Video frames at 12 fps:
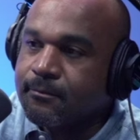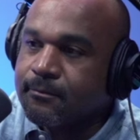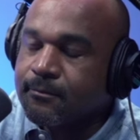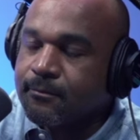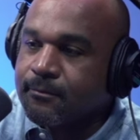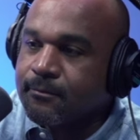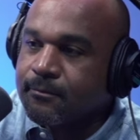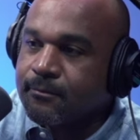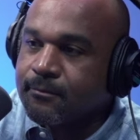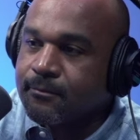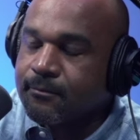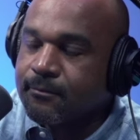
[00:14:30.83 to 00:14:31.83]

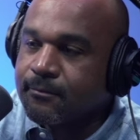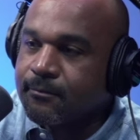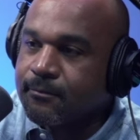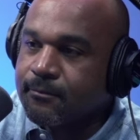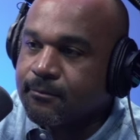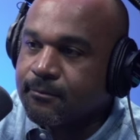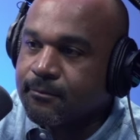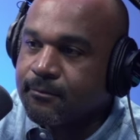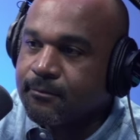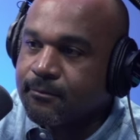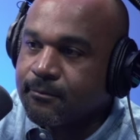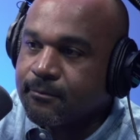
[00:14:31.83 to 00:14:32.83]

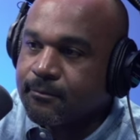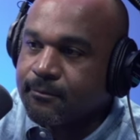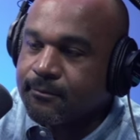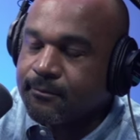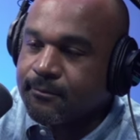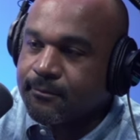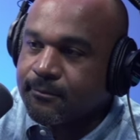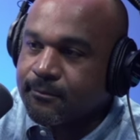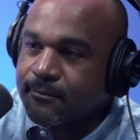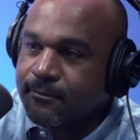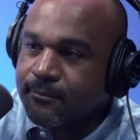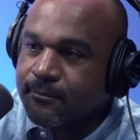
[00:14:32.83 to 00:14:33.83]

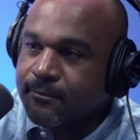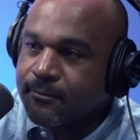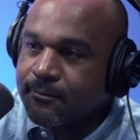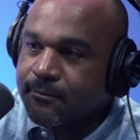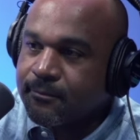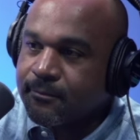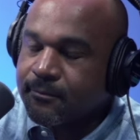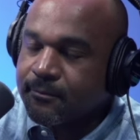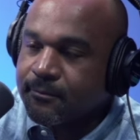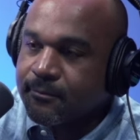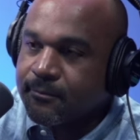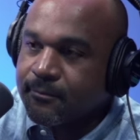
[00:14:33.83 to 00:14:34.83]

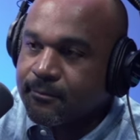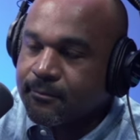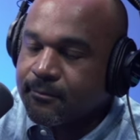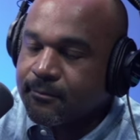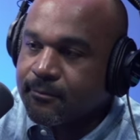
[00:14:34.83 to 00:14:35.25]
The person shown says nothing.